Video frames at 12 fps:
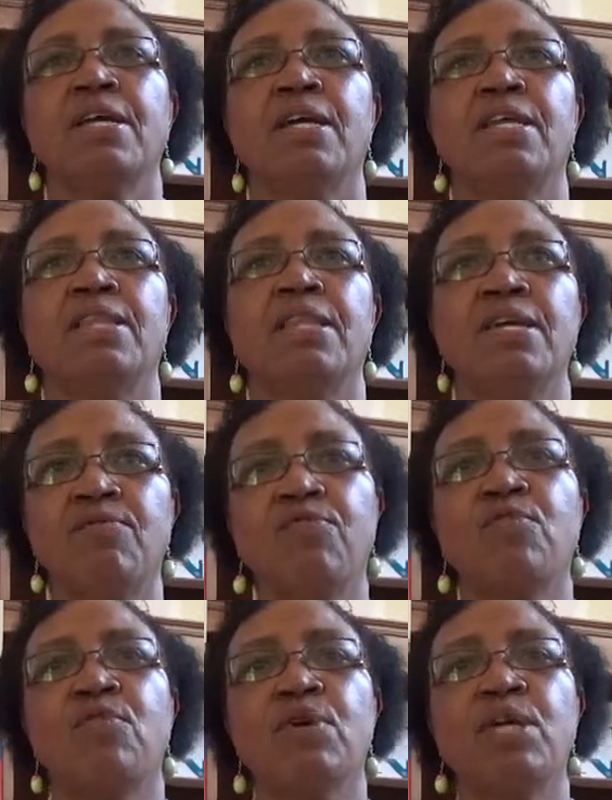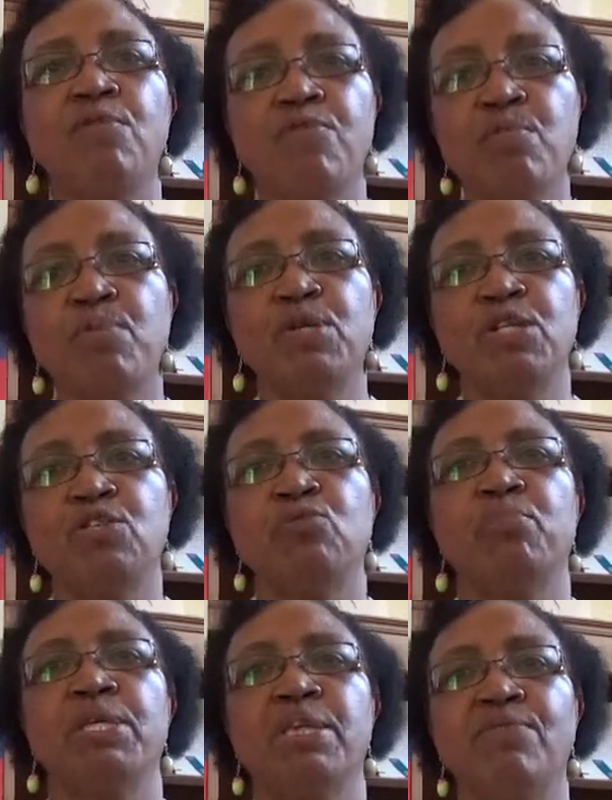and therefore everybody
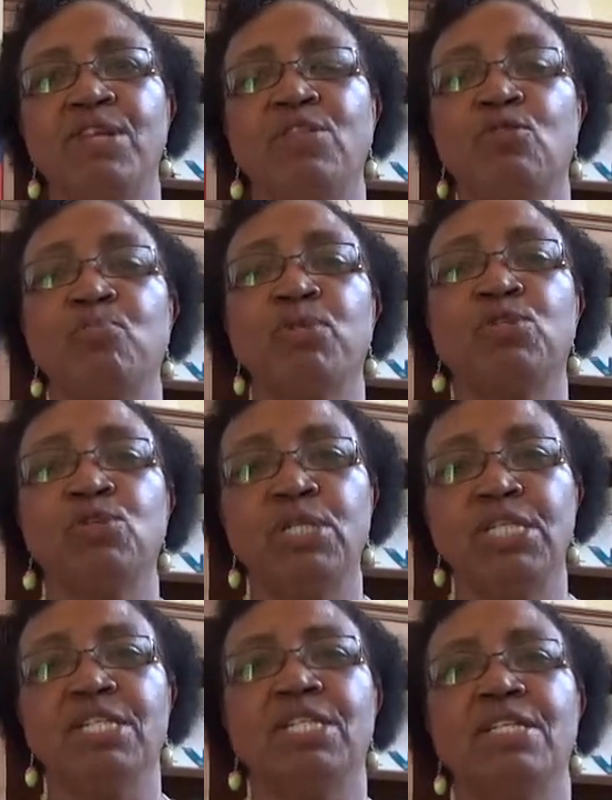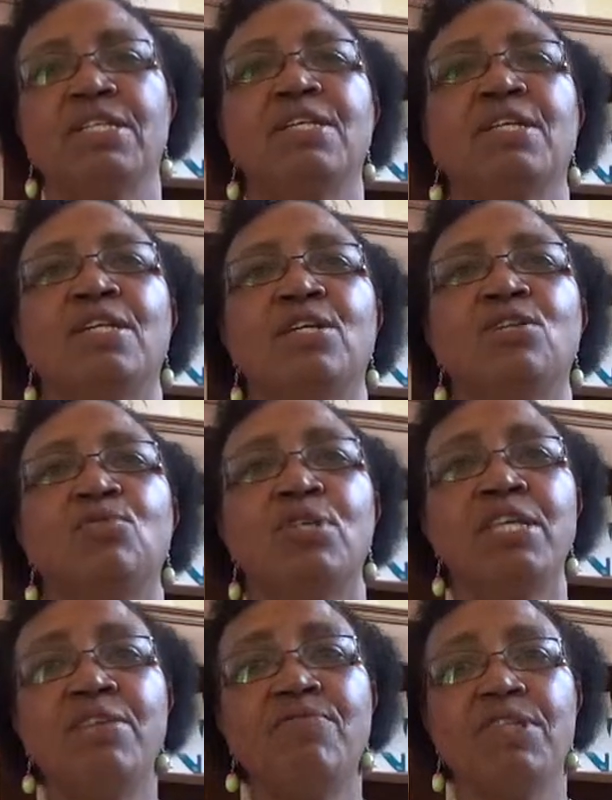should be given the opportunity to
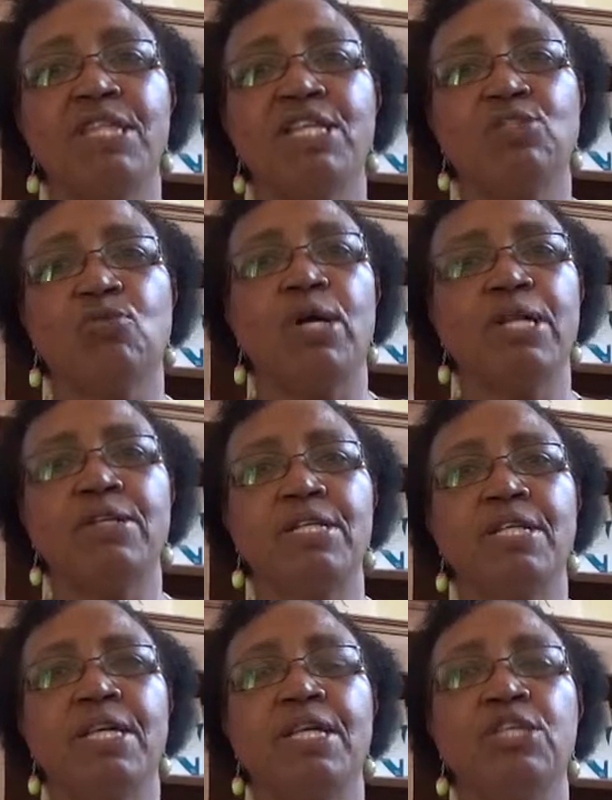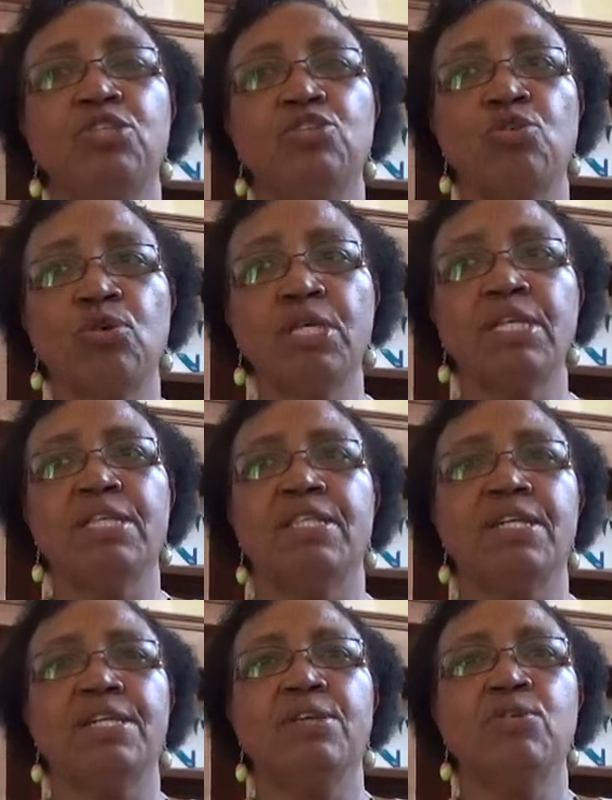live in this world, enjoy
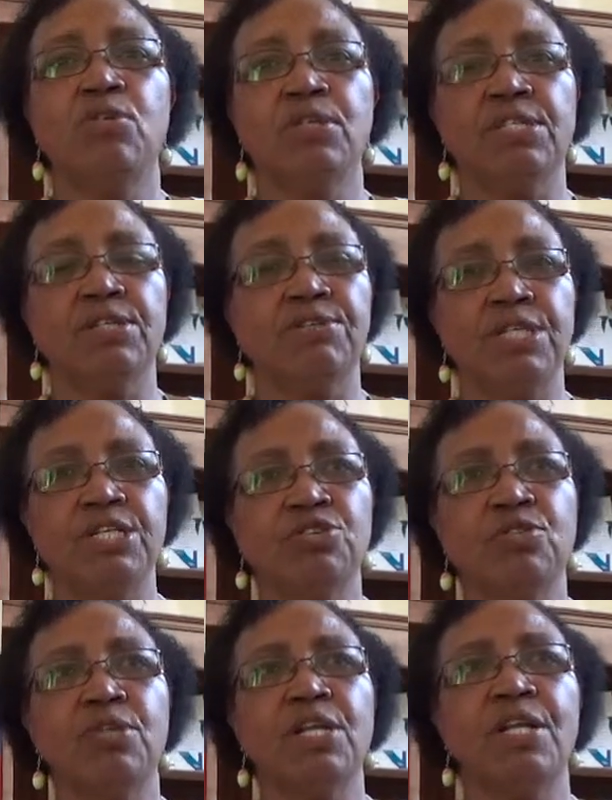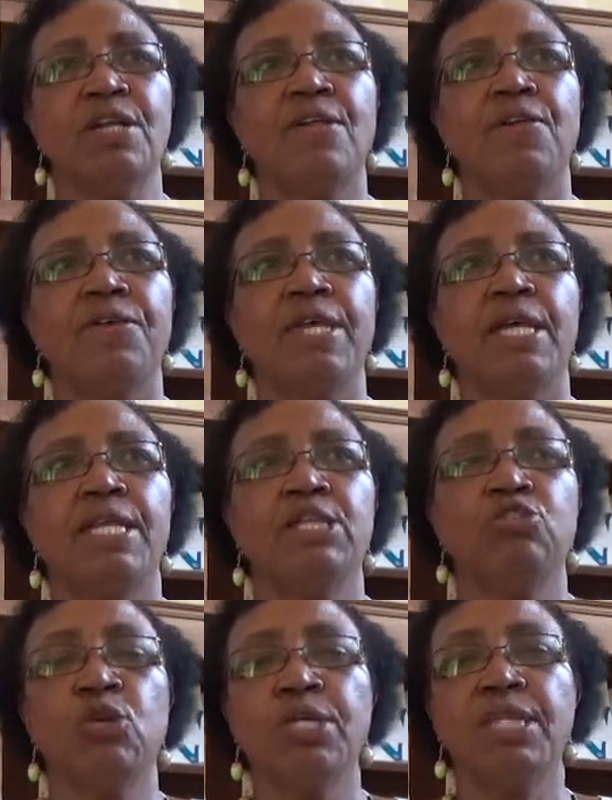God's creation, and
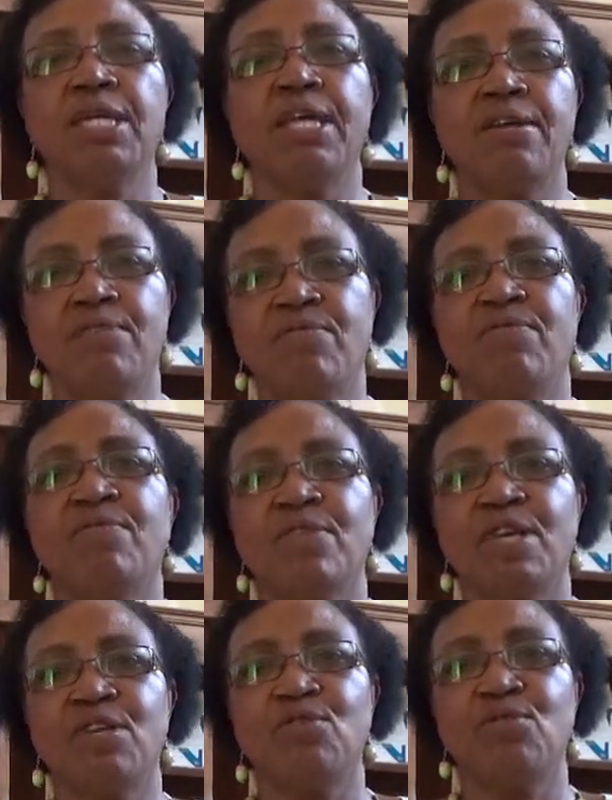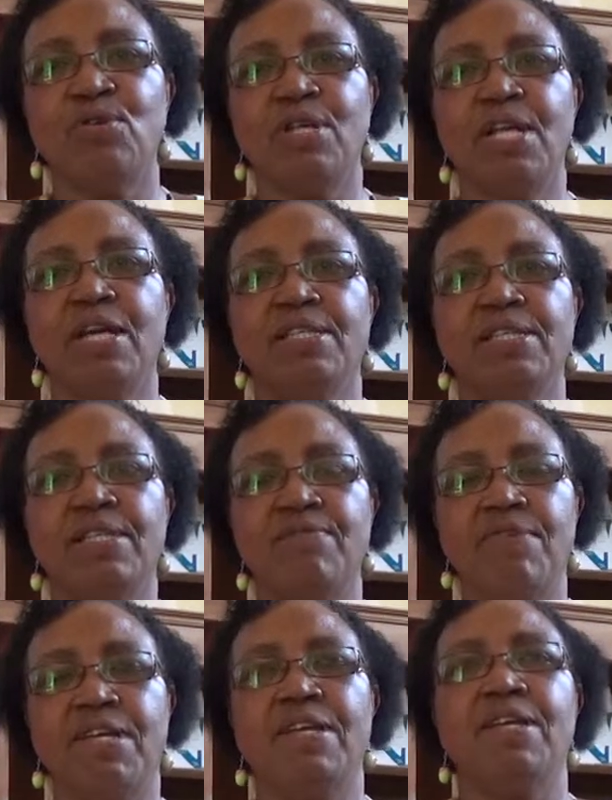enjoy the life that God has
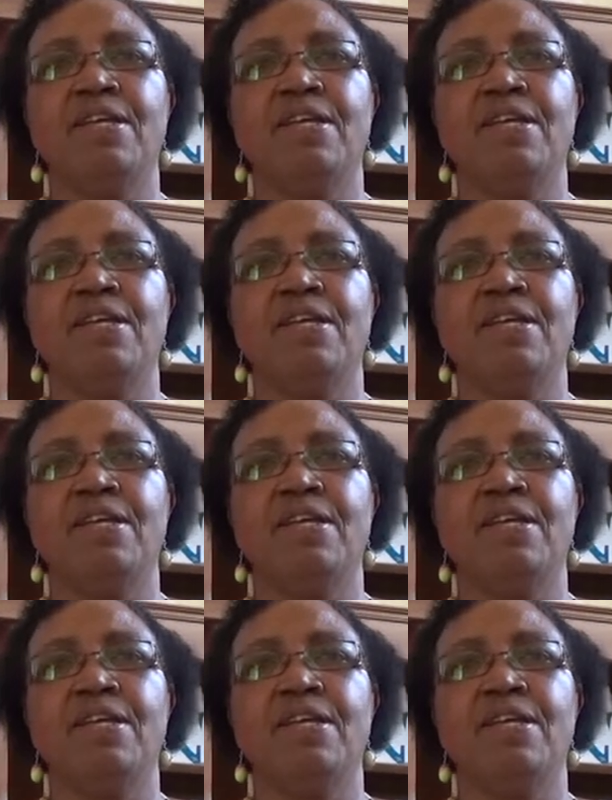given.